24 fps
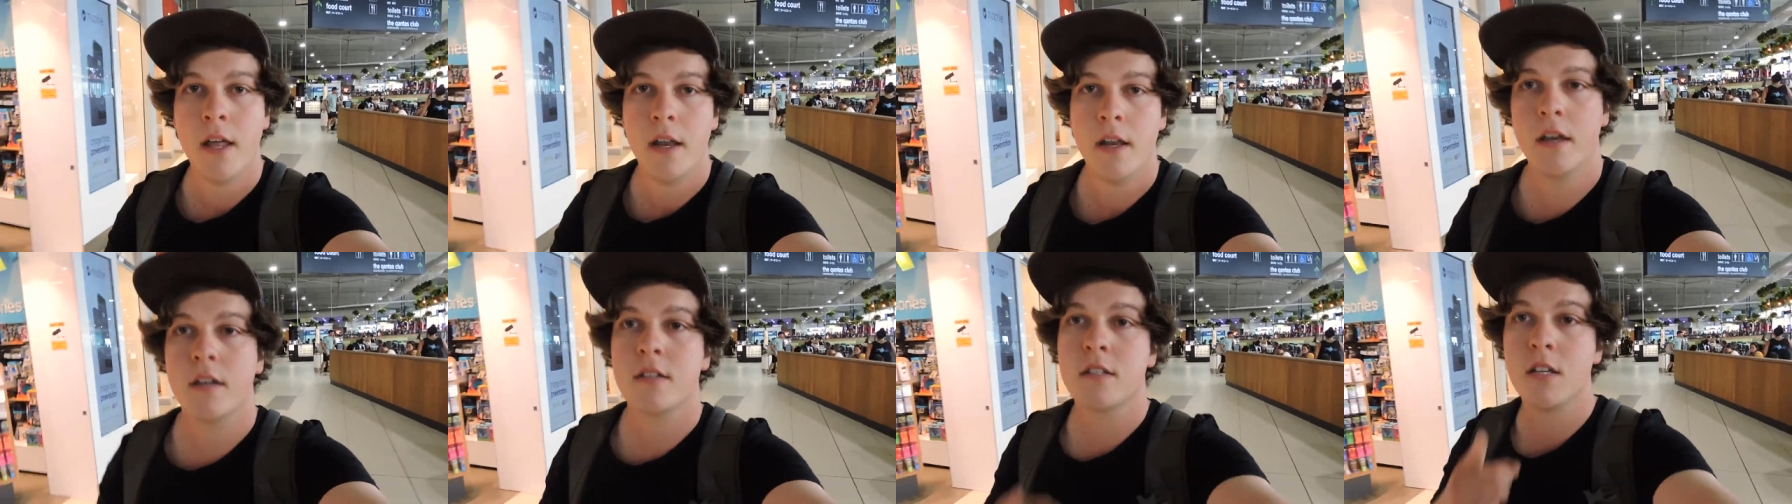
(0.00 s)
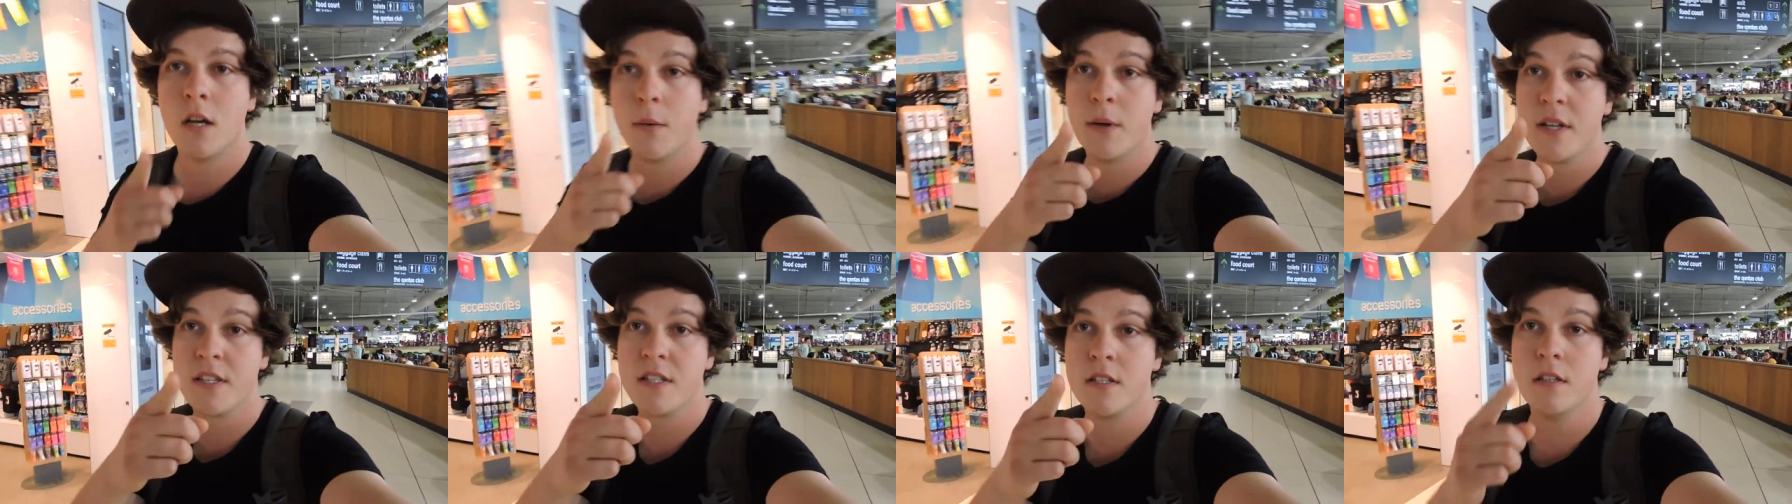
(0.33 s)
Next
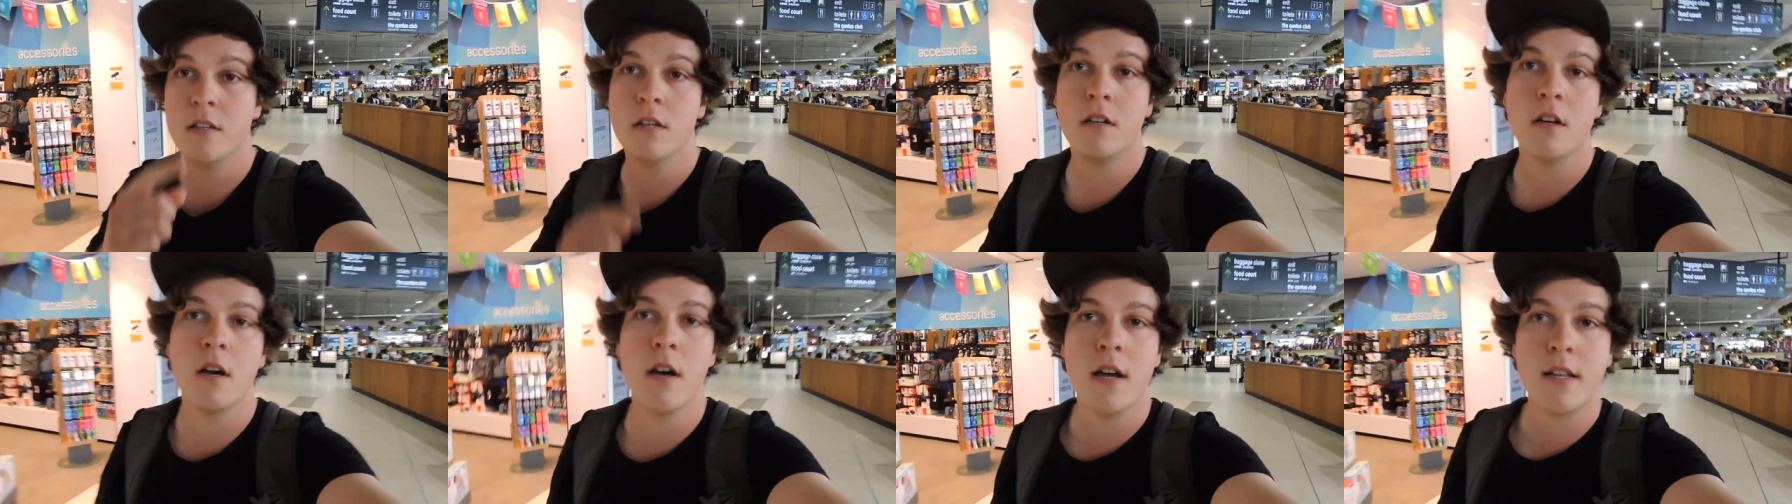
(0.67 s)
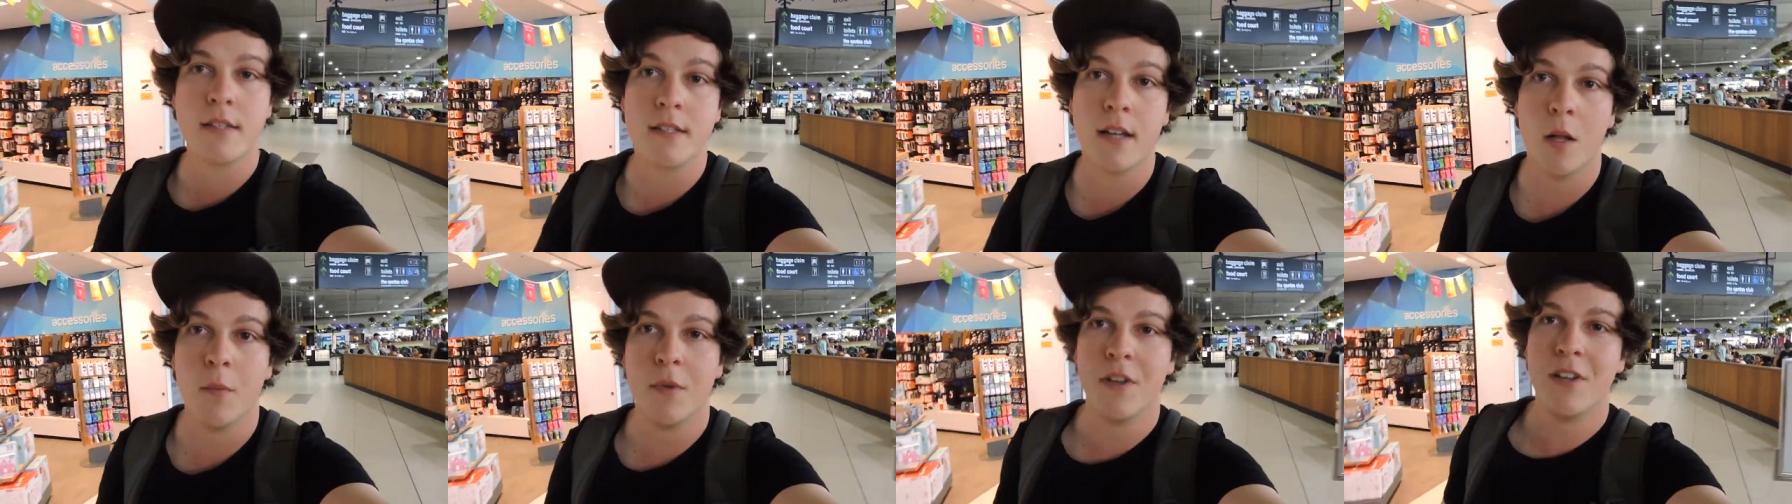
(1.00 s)
time I see you
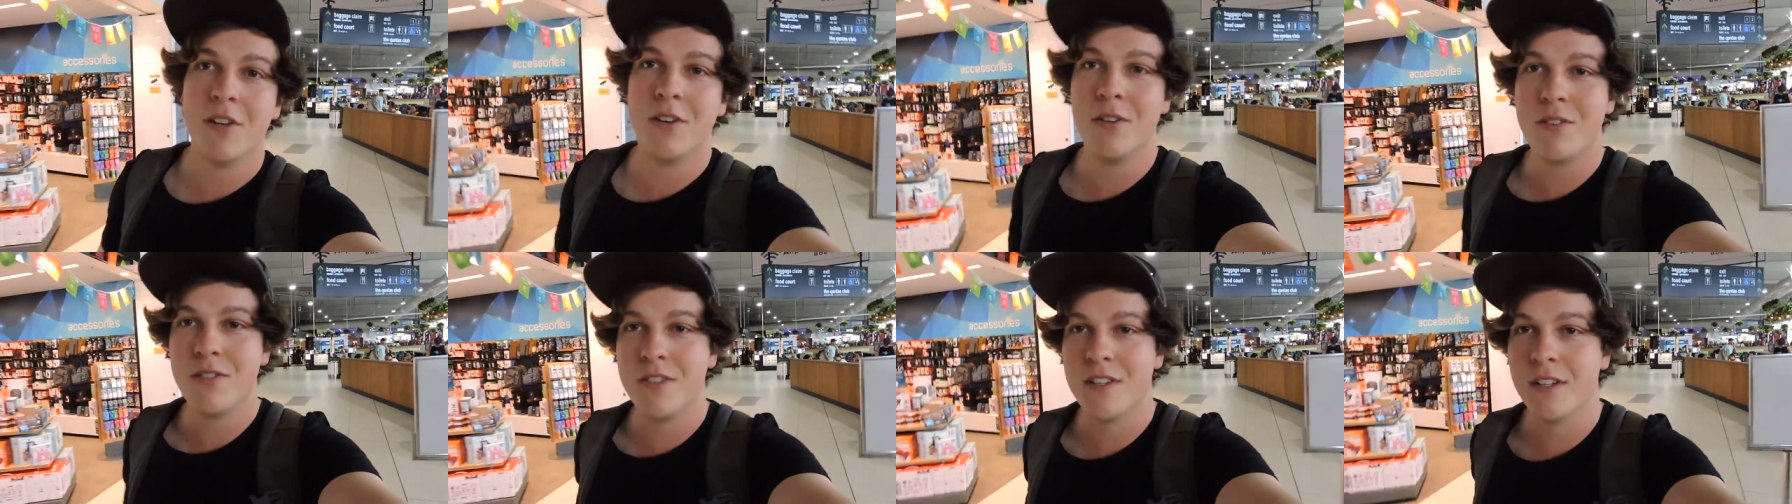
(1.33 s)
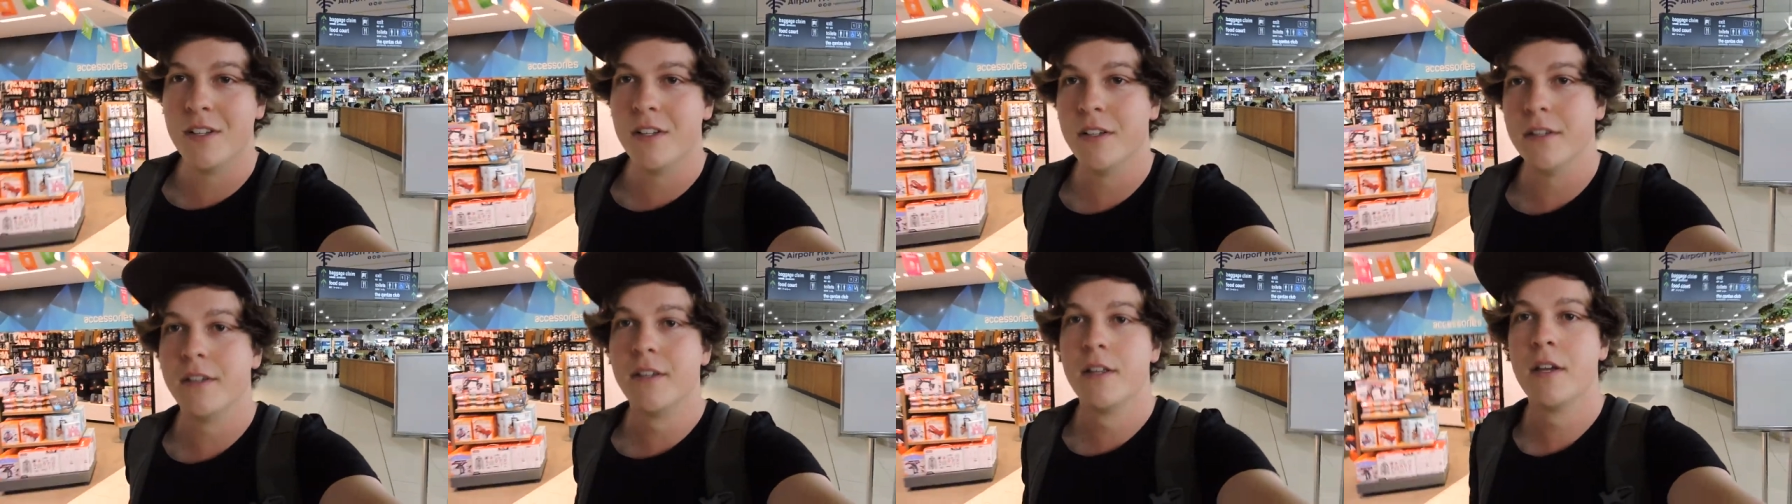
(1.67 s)
guys, I'll be in New
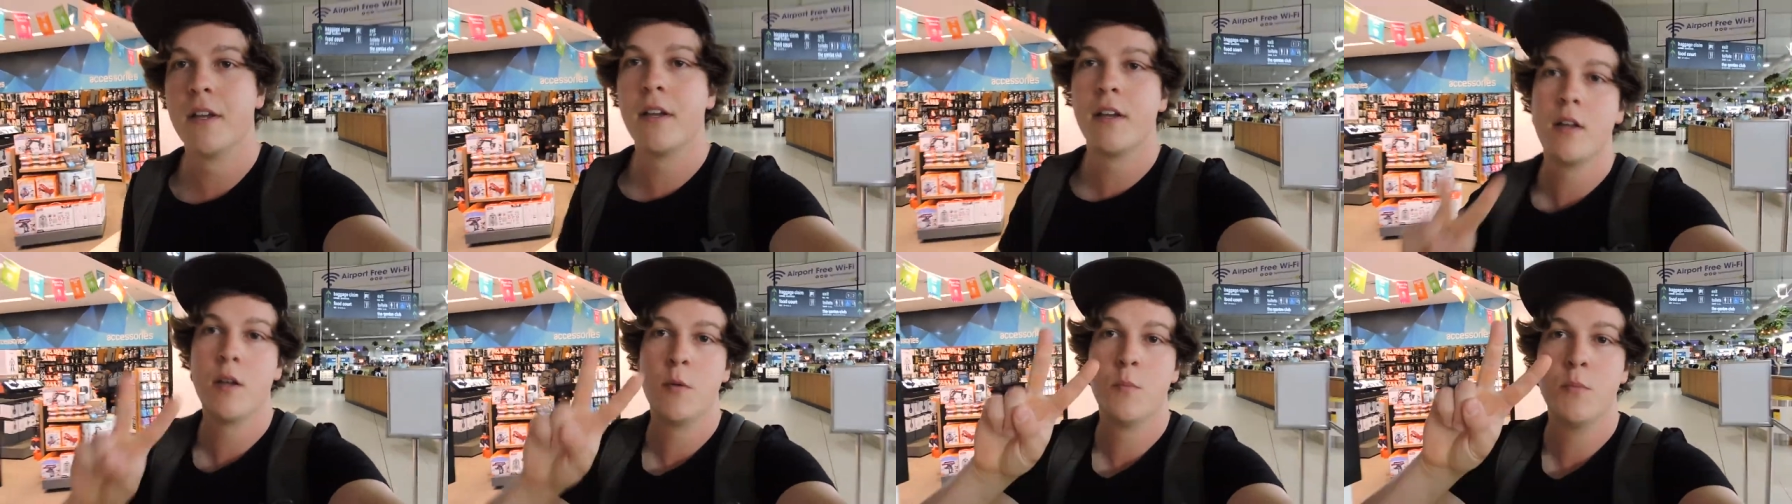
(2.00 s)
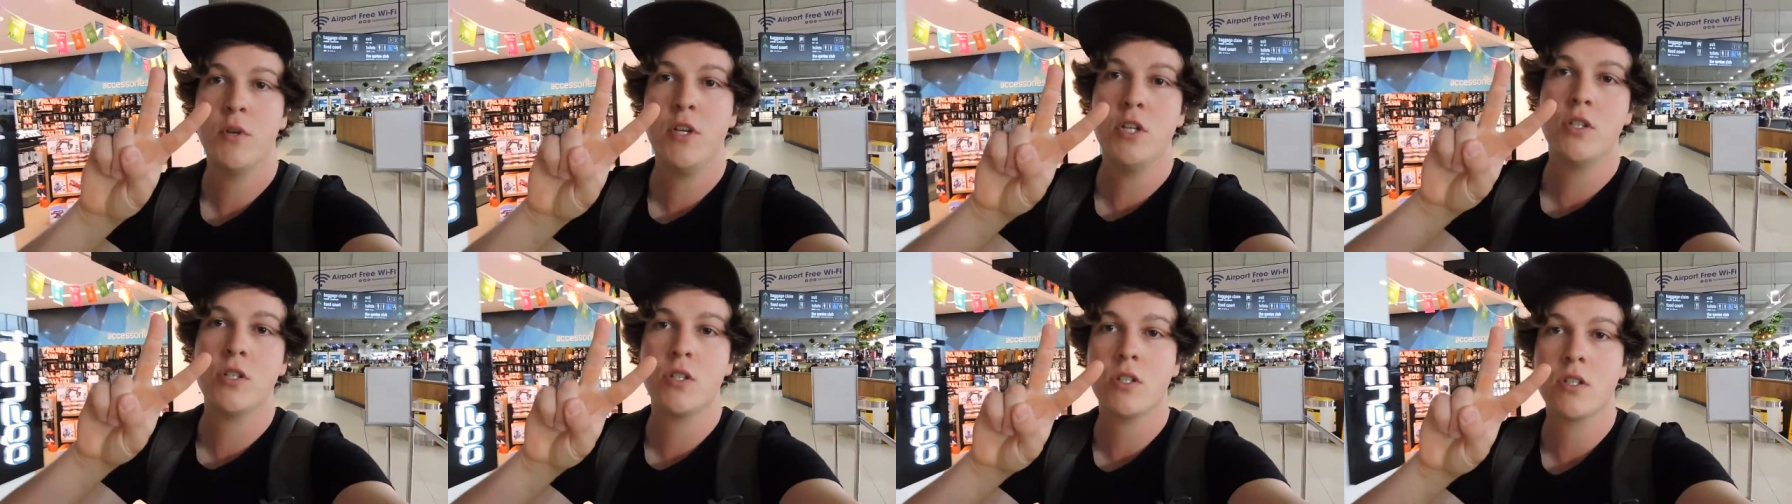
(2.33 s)
Zealand.
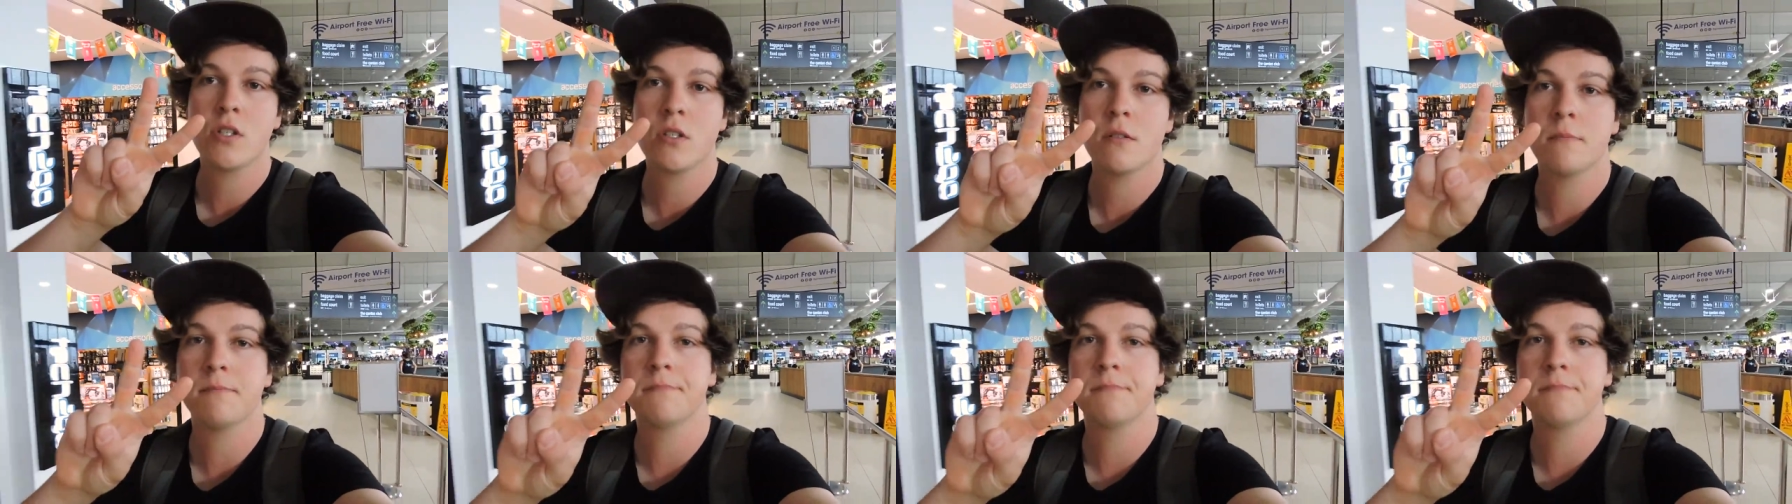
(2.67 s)
Peace.